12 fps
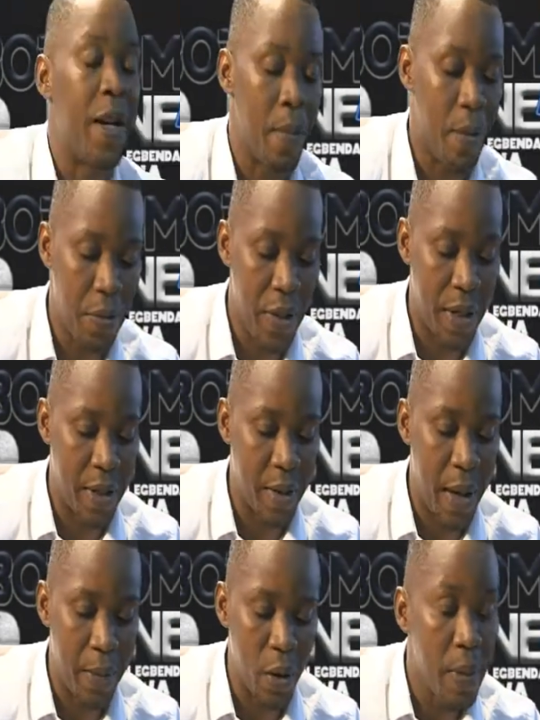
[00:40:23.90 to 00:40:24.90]
about the risk,
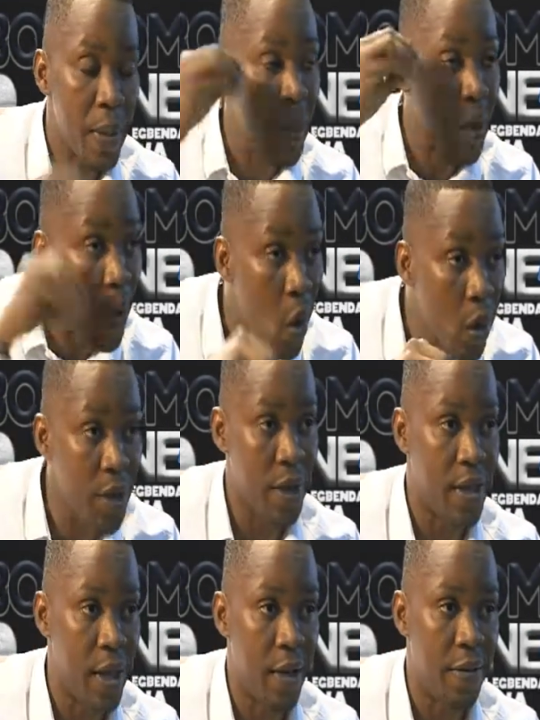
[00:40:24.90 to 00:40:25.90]
I'm talking about the cause
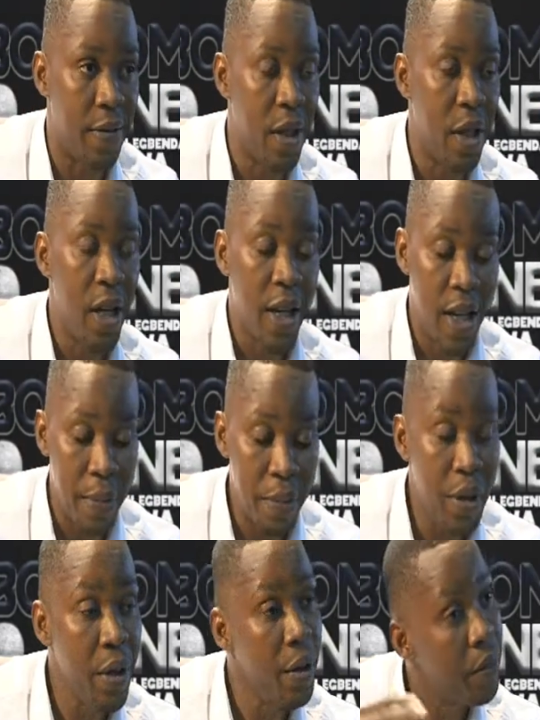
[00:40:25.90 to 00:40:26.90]
itself. Can
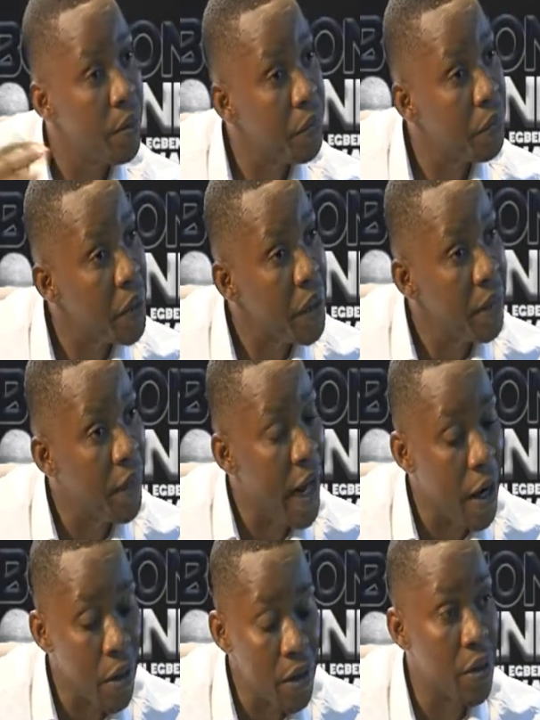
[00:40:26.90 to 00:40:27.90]
be with
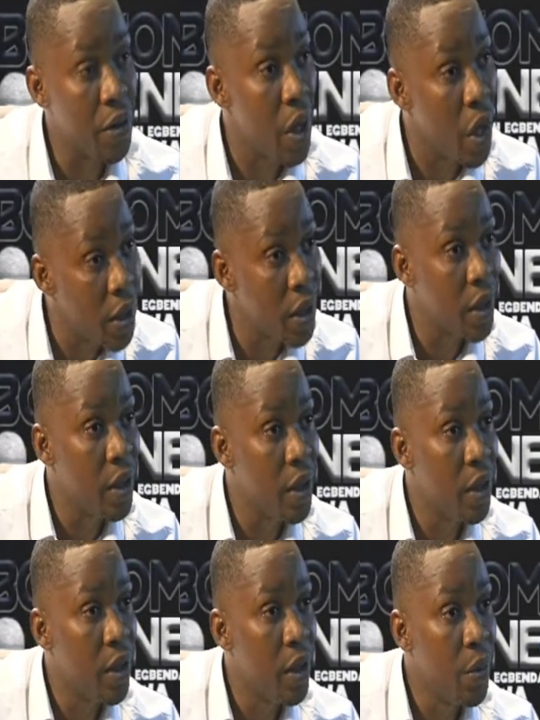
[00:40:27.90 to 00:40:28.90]
virus or not,
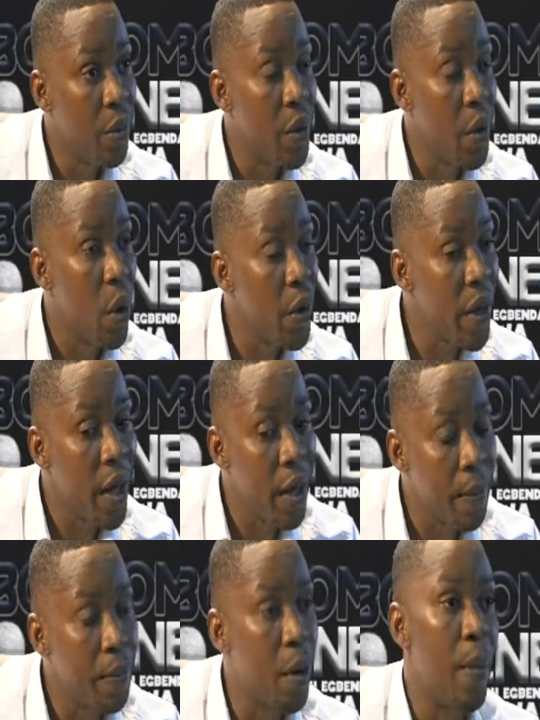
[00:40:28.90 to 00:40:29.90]
with other
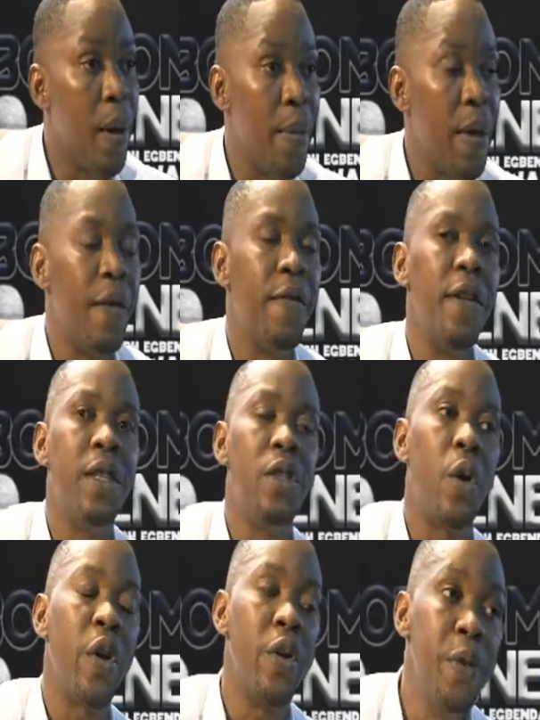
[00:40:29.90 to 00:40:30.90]
problem. Even
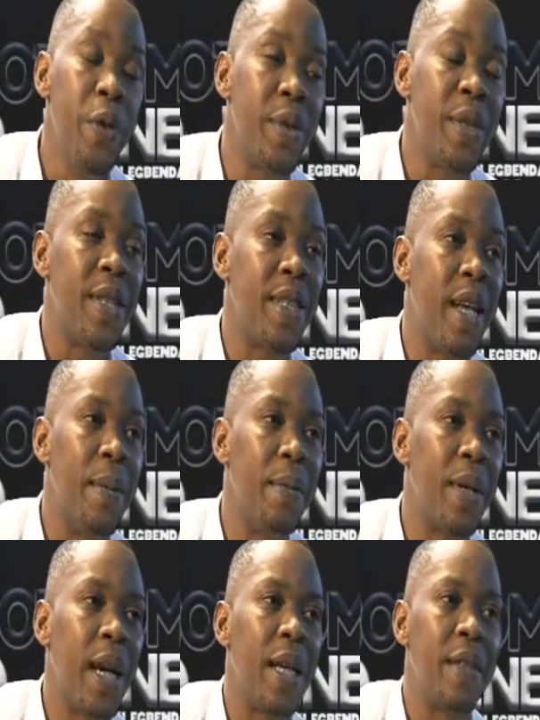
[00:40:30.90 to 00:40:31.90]
your immune system
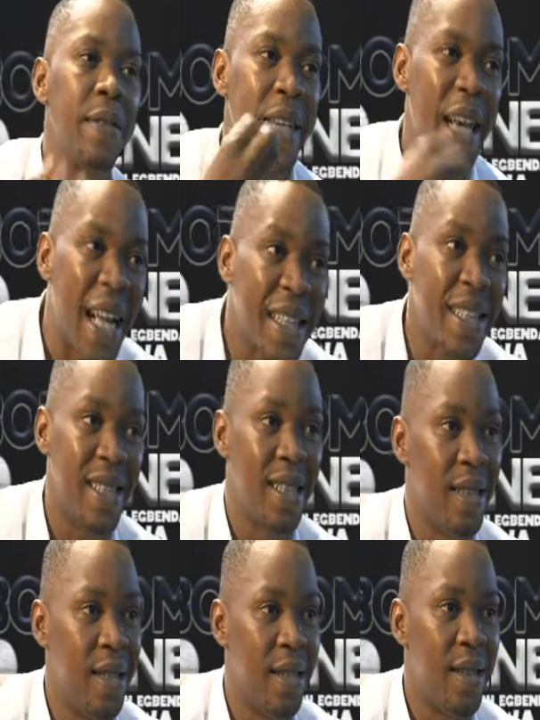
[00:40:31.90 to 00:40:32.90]
can react
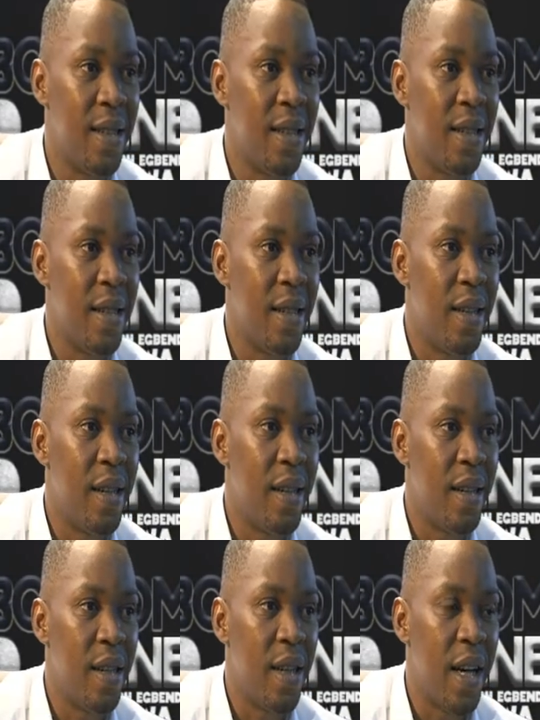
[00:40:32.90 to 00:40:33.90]

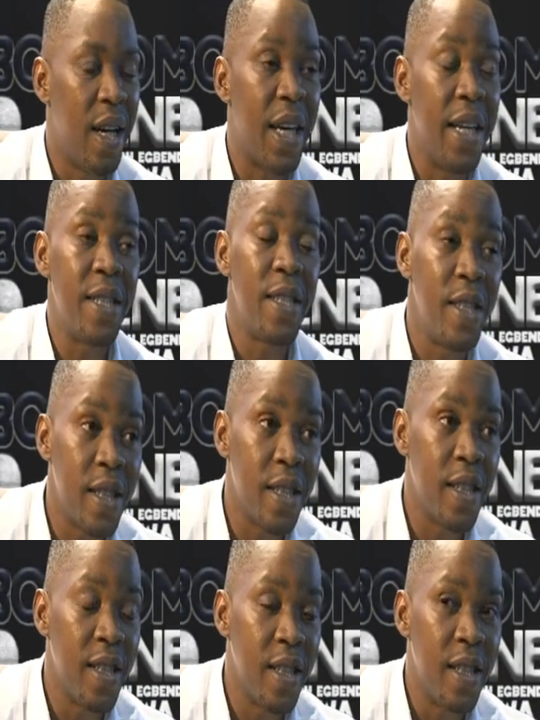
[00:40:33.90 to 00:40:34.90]
against
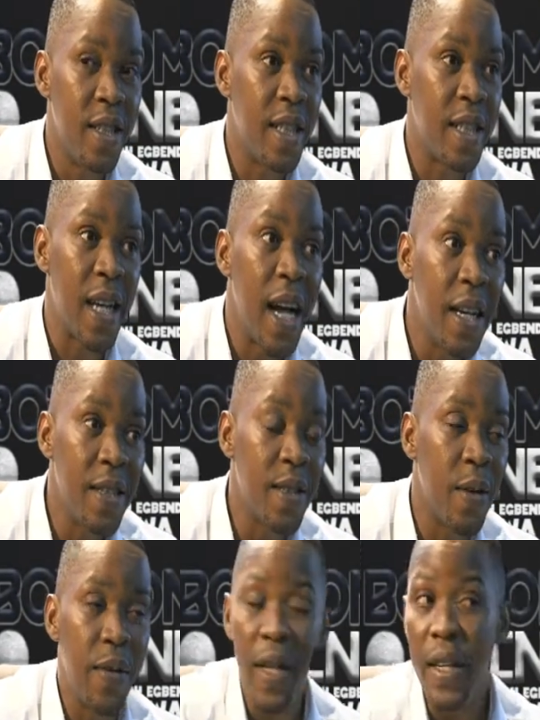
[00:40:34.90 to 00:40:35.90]
the cells
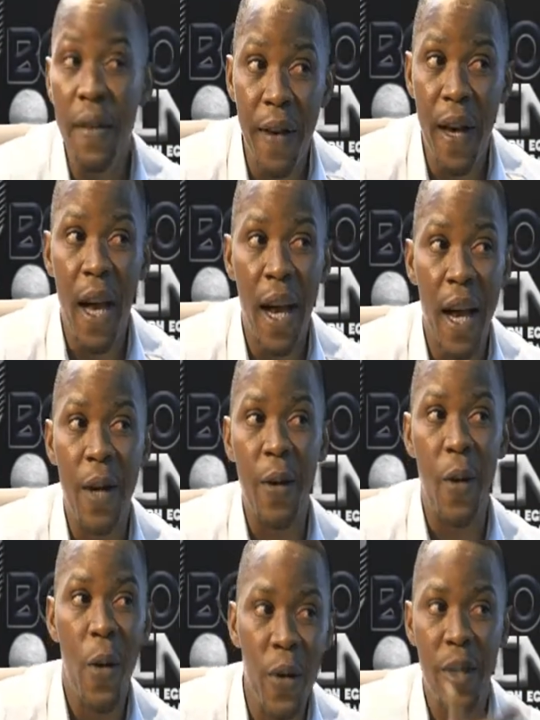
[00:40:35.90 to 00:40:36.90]
of the liver and
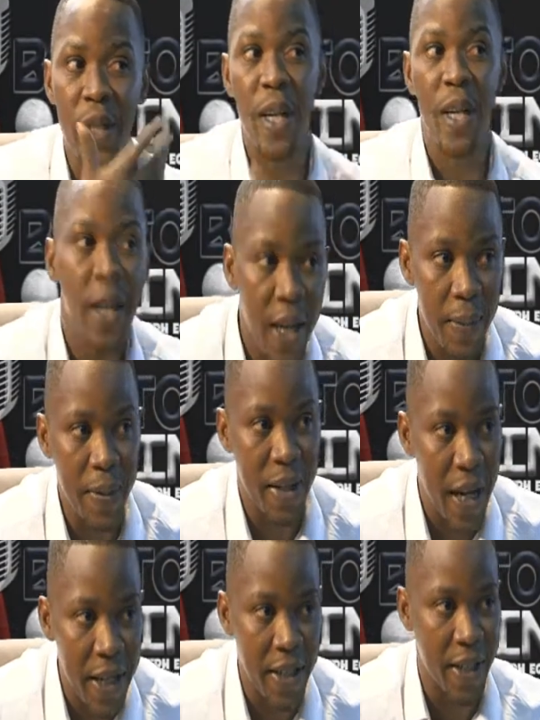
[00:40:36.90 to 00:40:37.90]
cause an
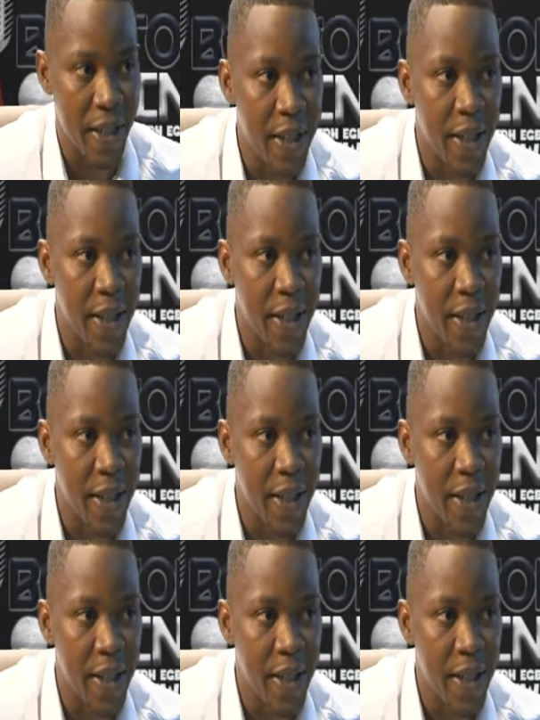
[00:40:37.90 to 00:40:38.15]
hepatitis.